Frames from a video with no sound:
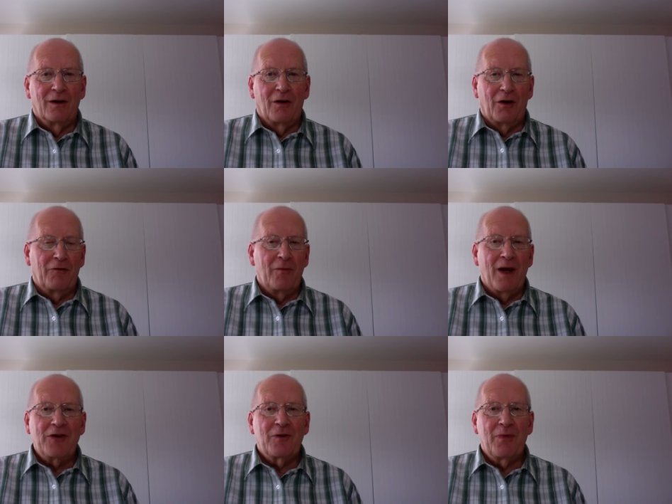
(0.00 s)
or of a
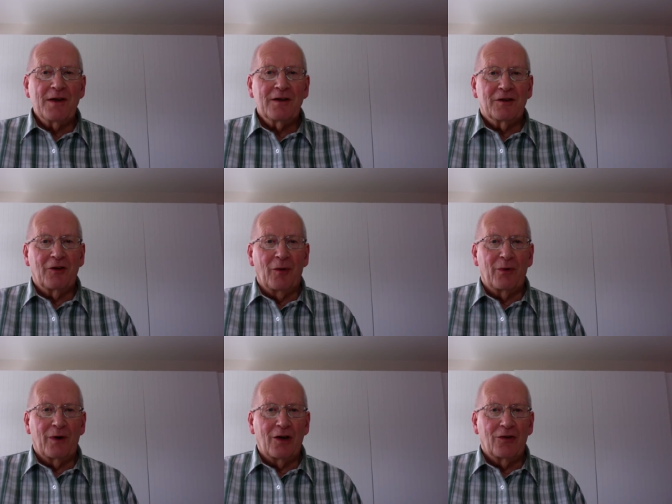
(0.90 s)
major business
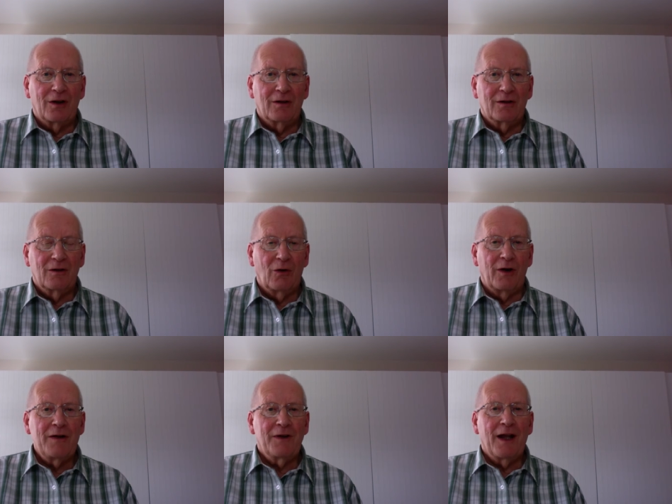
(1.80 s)
corporation, or
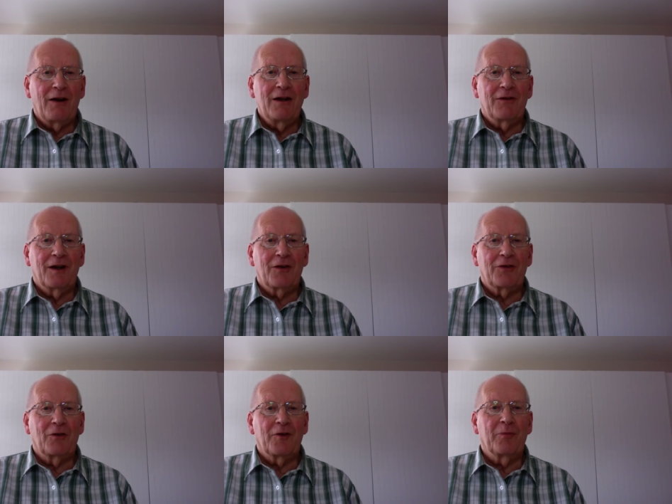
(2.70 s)
even our
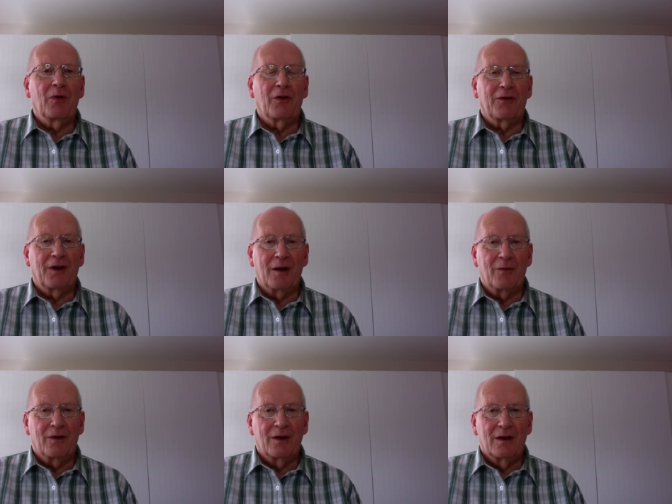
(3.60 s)
international sports
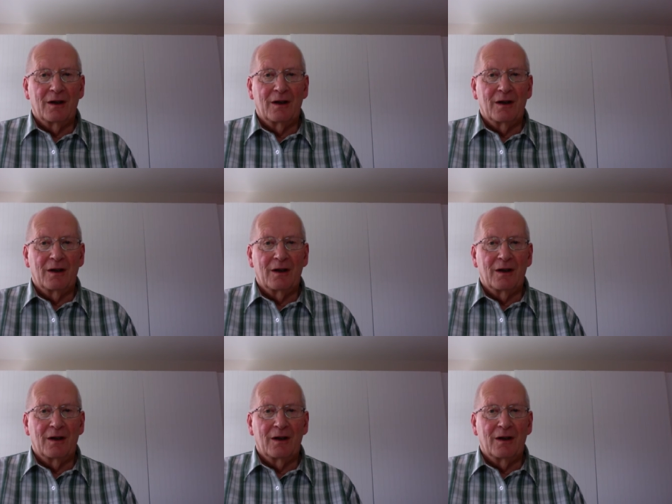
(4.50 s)
teams.